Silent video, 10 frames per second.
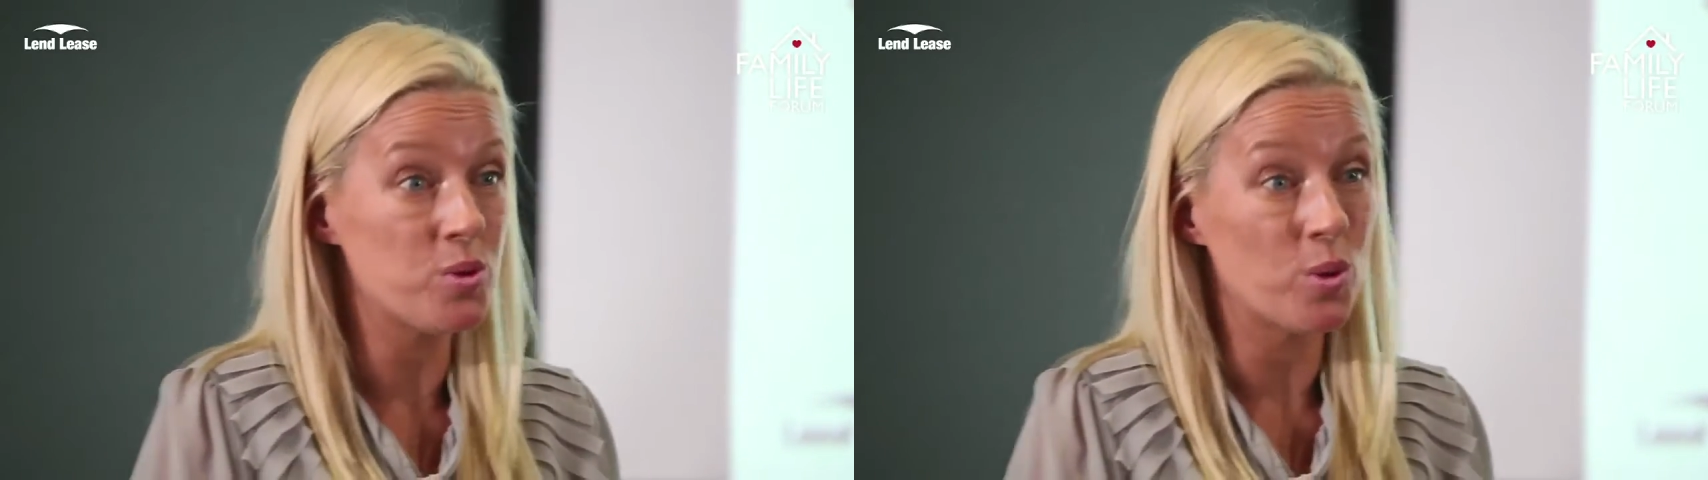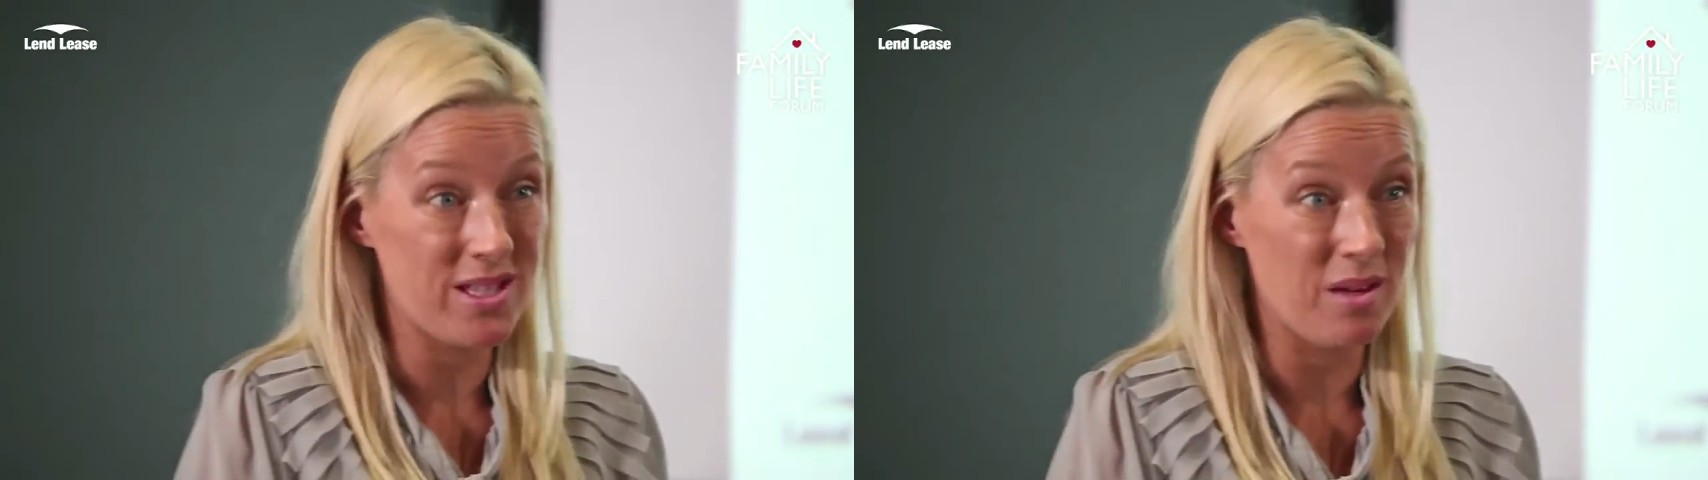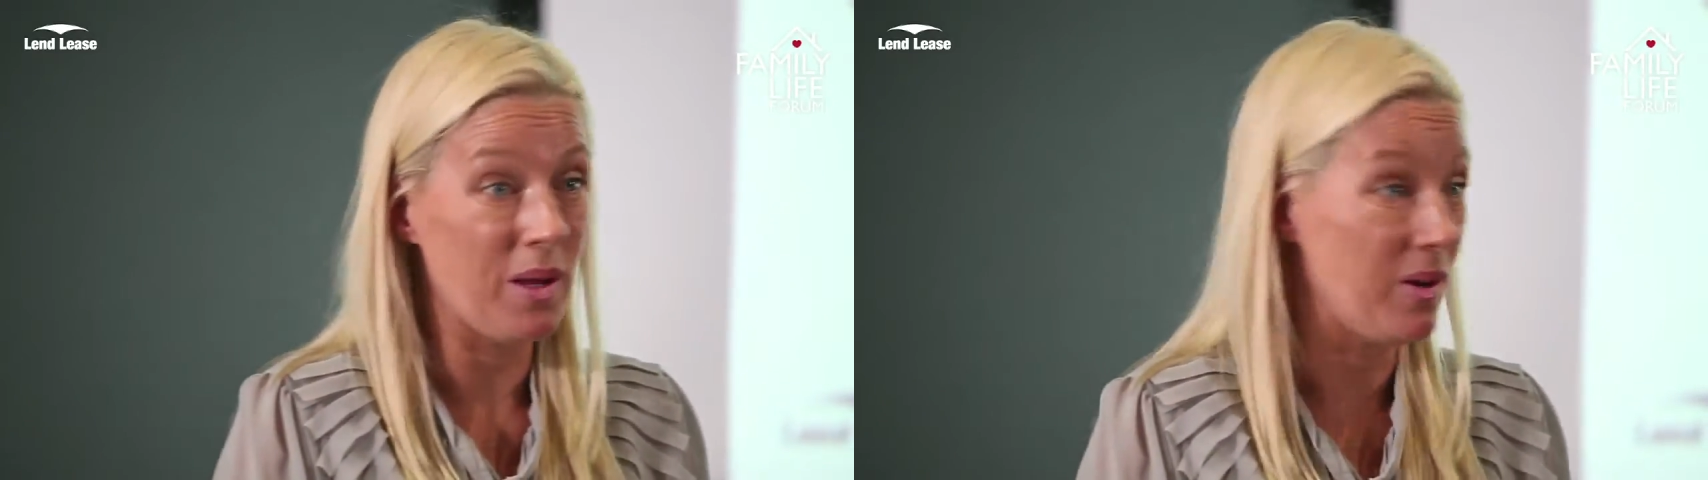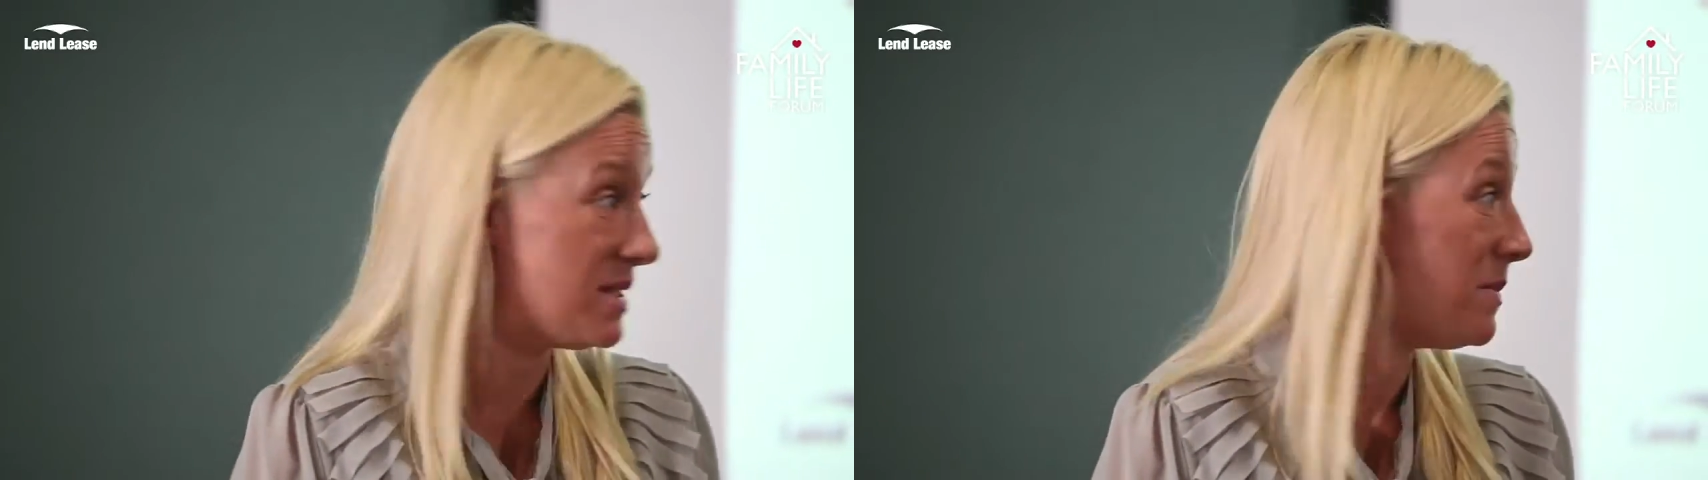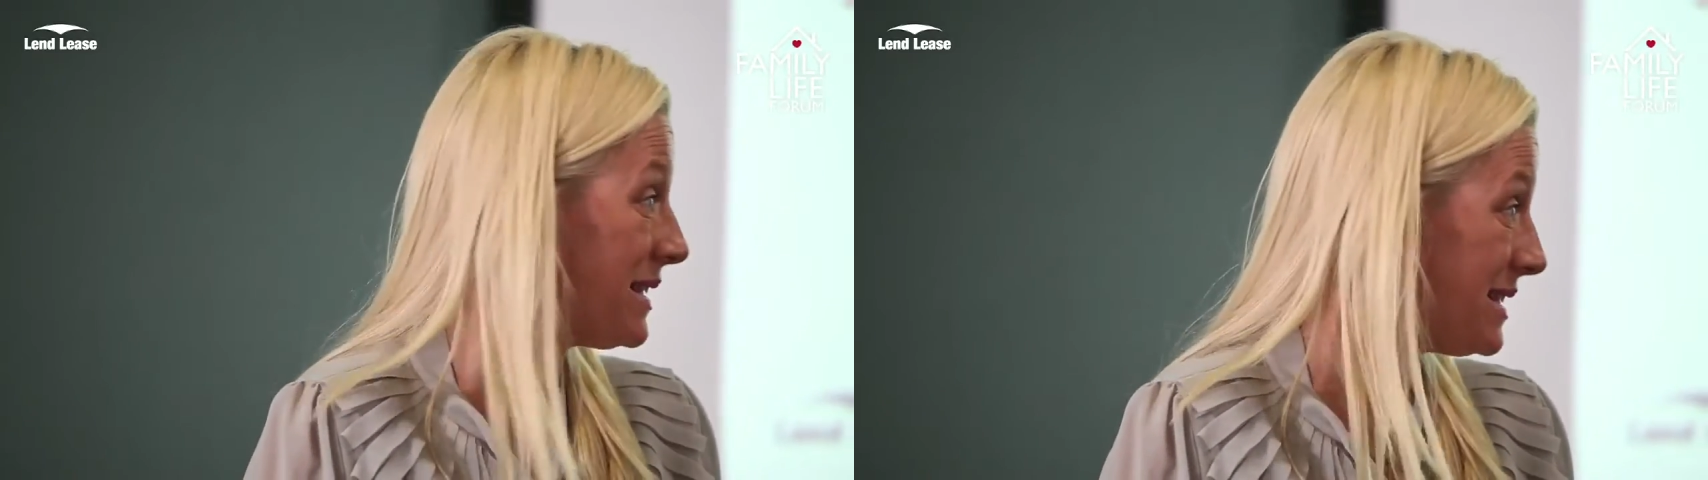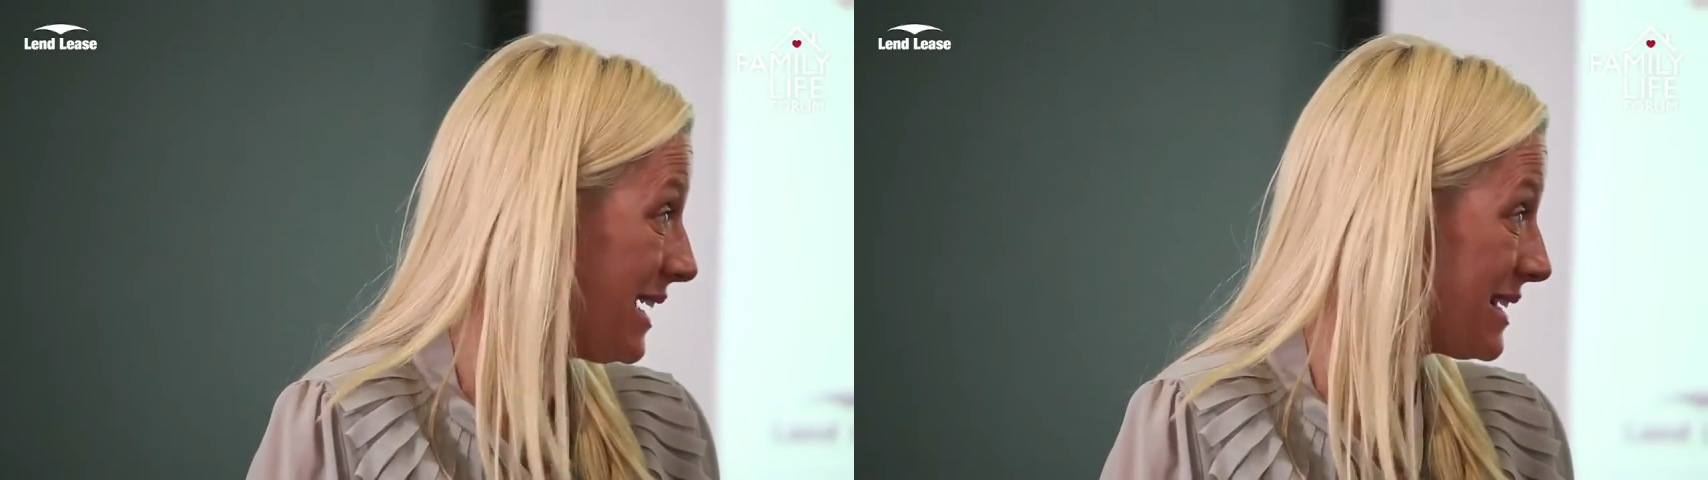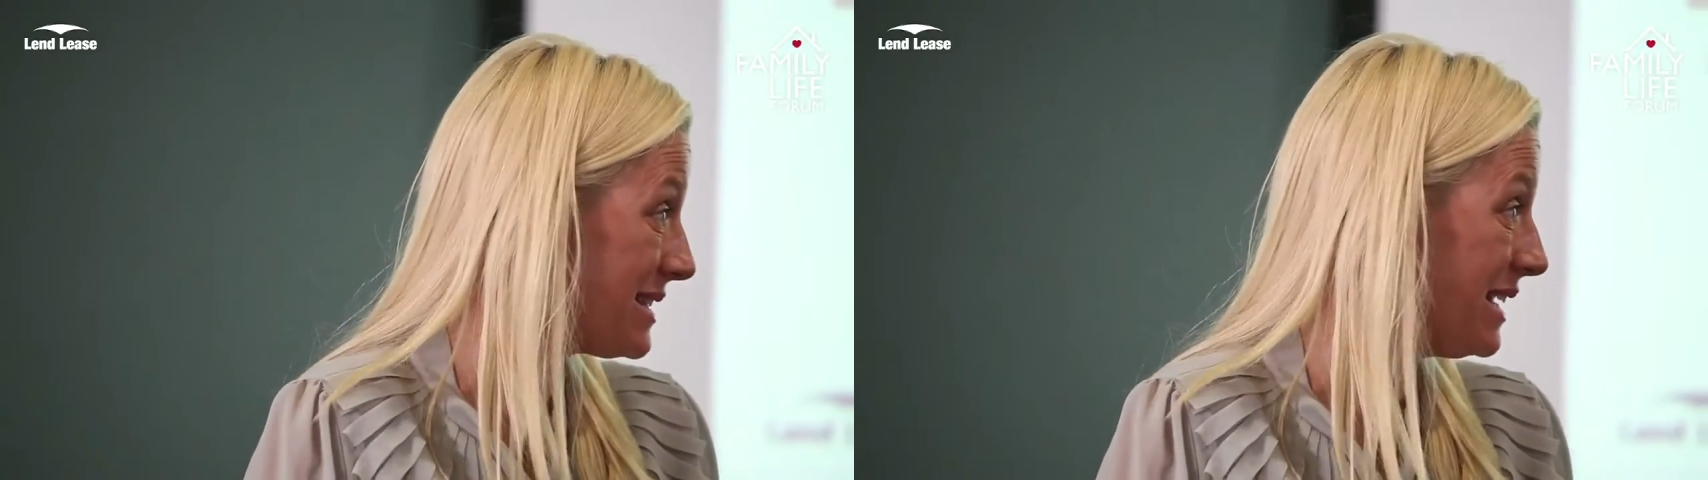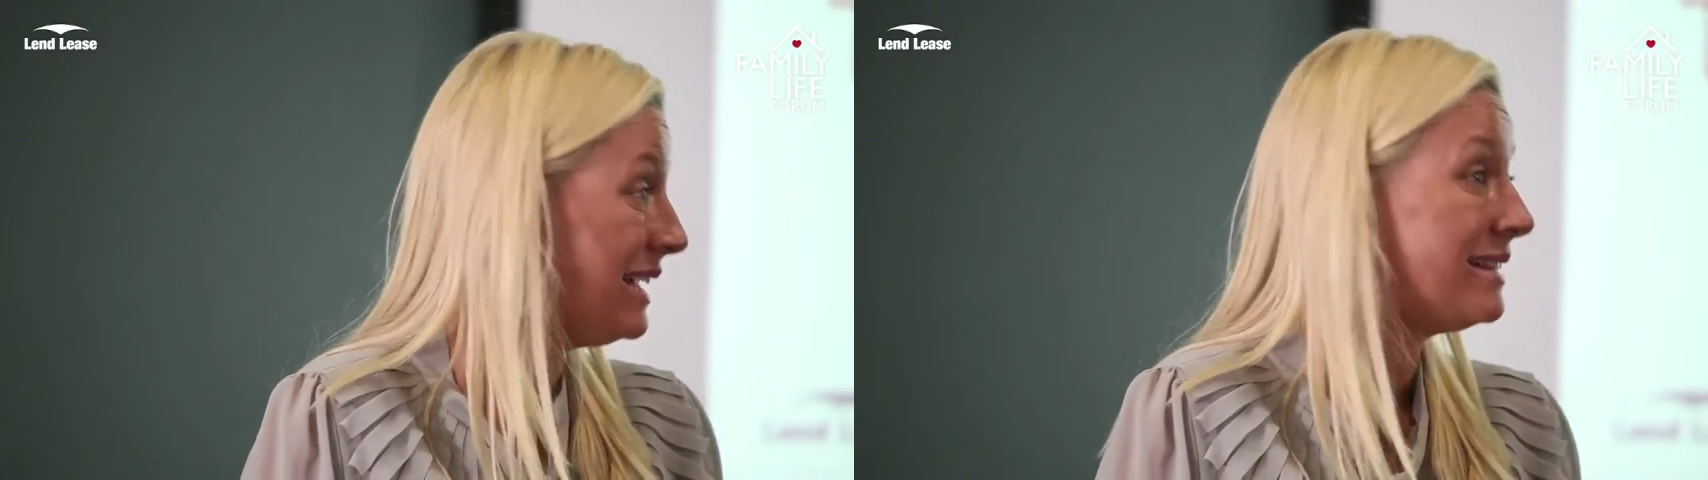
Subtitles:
talk to their parents about sex